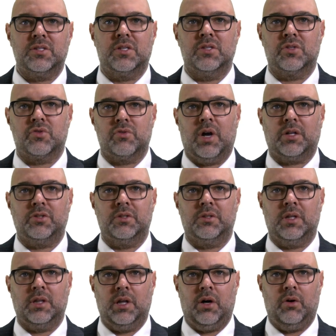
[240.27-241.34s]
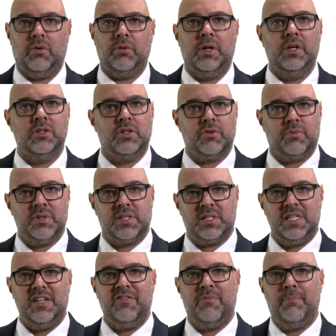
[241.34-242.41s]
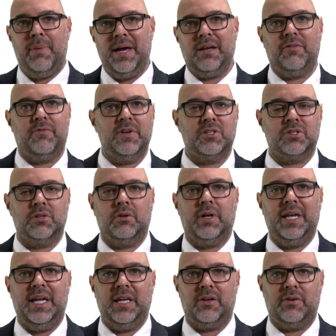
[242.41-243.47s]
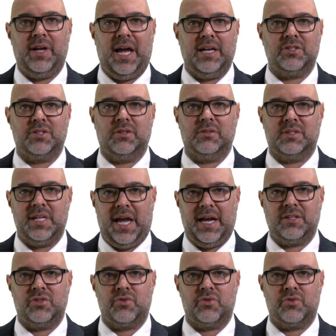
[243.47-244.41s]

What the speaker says: to structure the loan to receive beneficial international tax